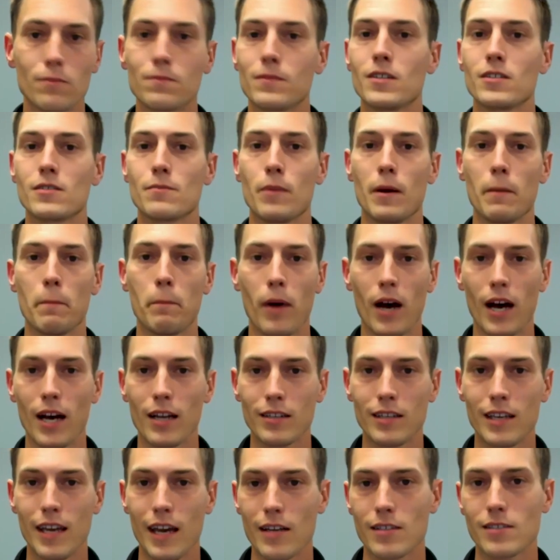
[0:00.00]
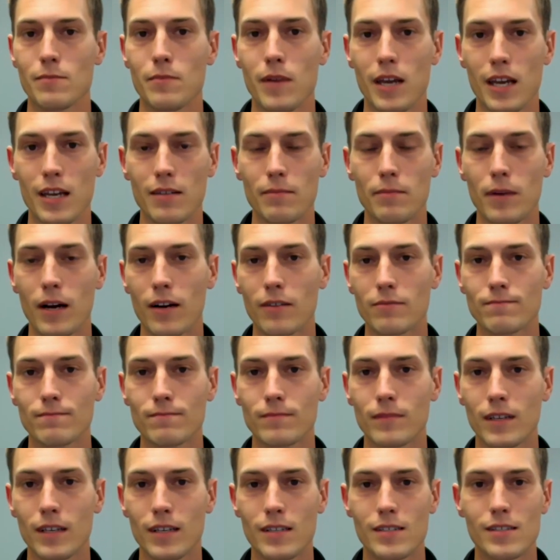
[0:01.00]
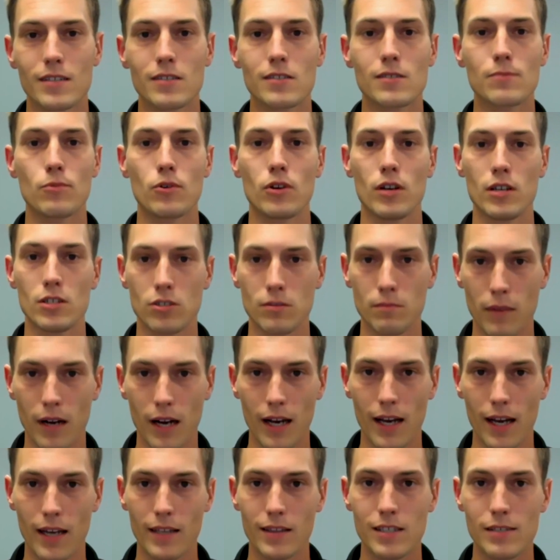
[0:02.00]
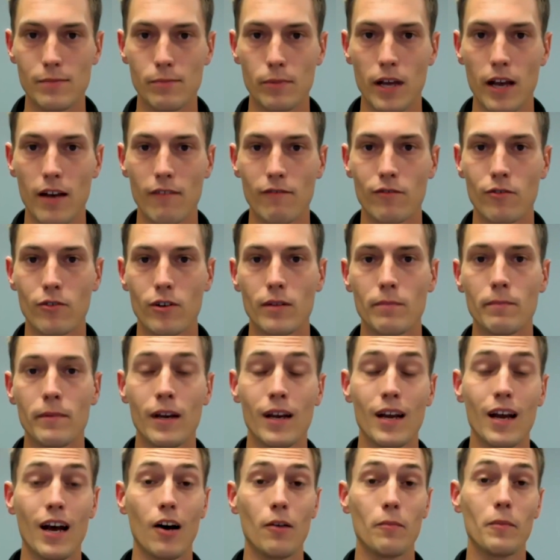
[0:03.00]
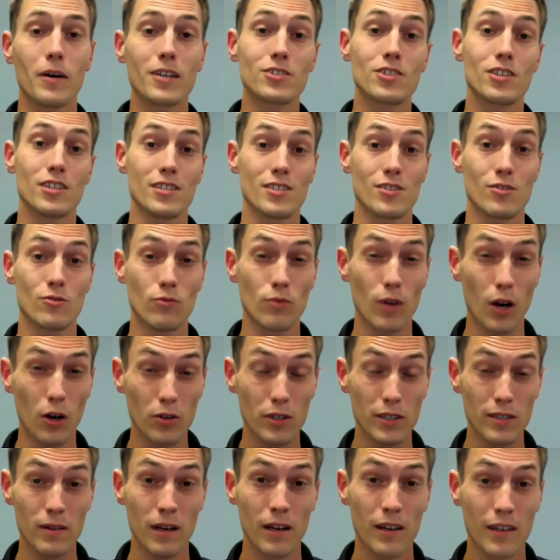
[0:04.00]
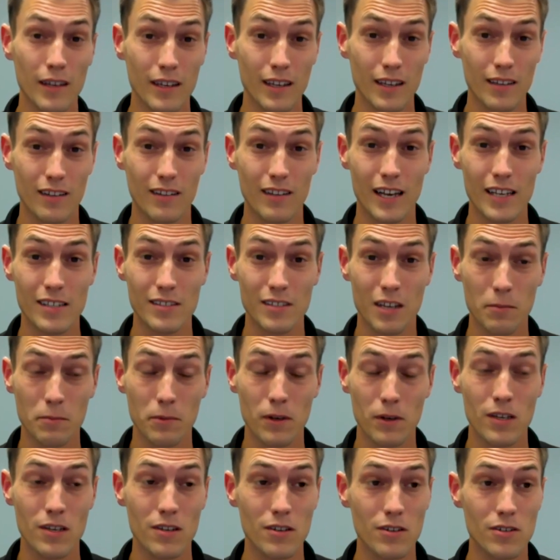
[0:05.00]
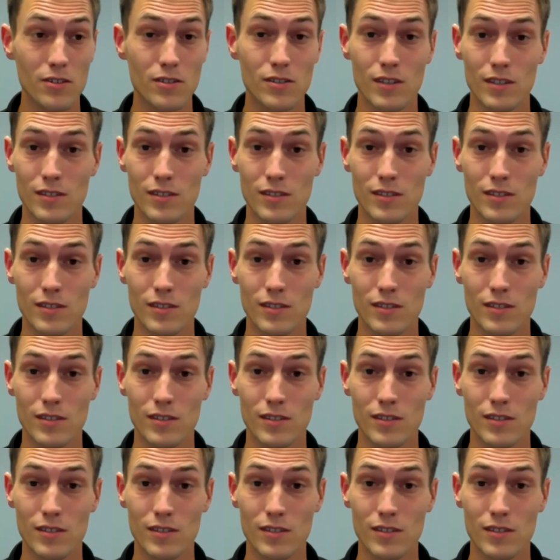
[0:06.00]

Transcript: There's been podcasts made about his inspiration behind this platform, how much it has grown in the last couple of years.